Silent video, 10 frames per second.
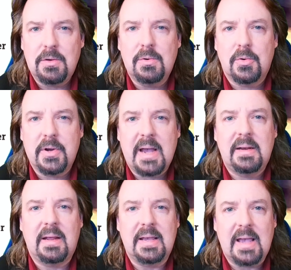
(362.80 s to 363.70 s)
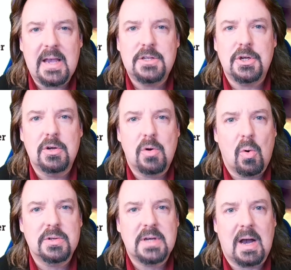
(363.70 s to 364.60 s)
you create engaging
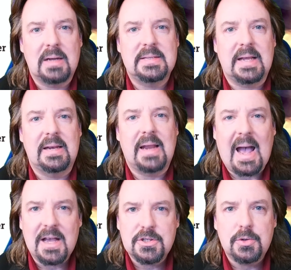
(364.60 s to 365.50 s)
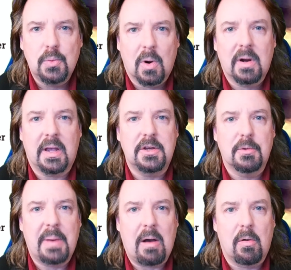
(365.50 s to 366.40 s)
course content as you work in your
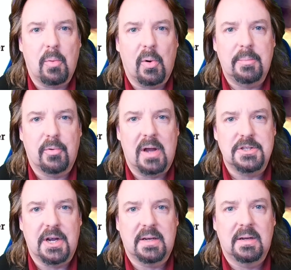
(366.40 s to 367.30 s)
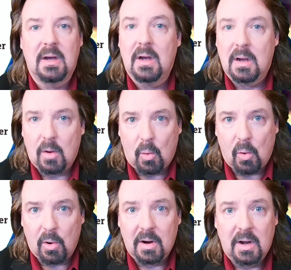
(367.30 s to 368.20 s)
PowerPoint project,
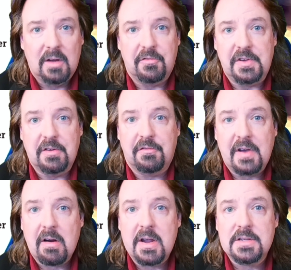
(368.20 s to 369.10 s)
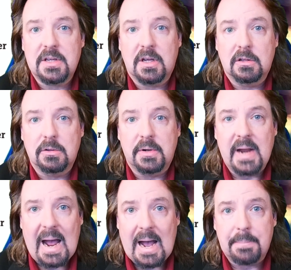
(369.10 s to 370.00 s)
or via various included
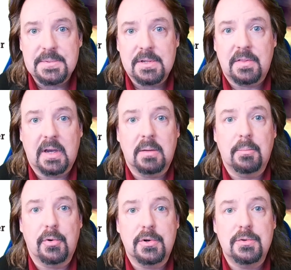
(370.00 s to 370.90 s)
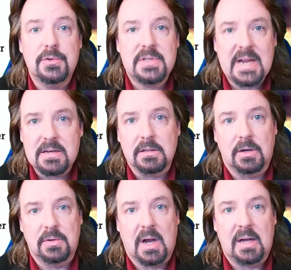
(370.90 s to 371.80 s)
apps that can produce
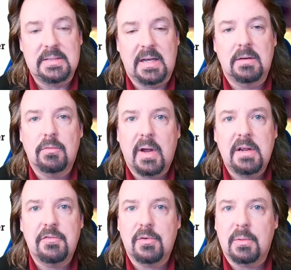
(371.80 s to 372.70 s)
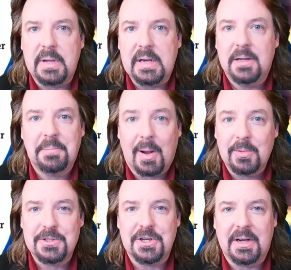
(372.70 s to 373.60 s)
standalone content ready for immediate
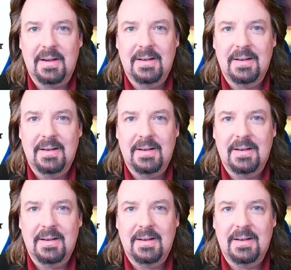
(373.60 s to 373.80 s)
publishing.